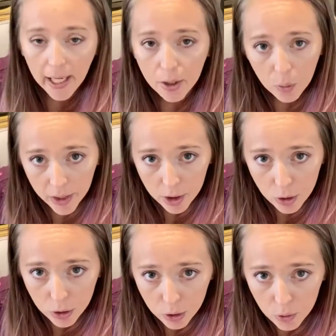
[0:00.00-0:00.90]
and grade your
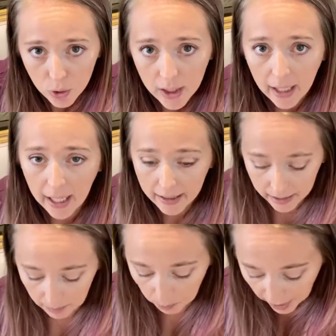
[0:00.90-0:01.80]
children and
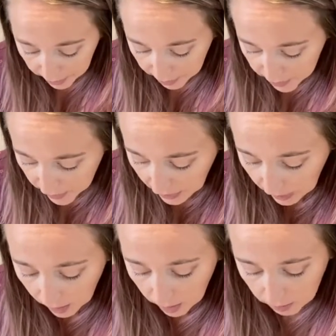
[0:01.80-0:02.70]
keep records
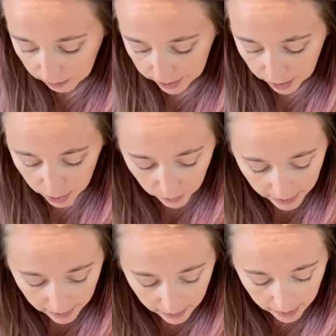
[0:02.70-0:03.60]
of what they're
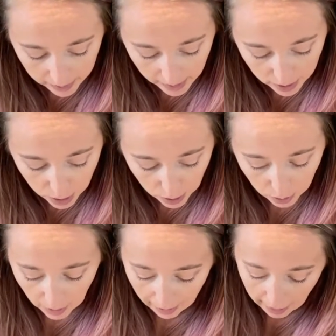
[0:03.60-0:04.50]
doing, they
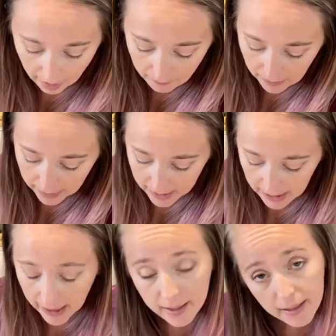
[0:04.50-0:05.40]
do have an
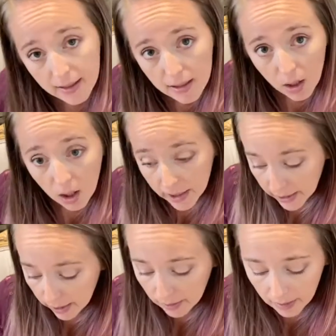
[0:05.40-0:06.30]
attendance log
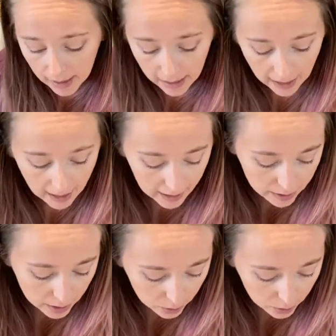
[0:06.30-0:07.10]
here and a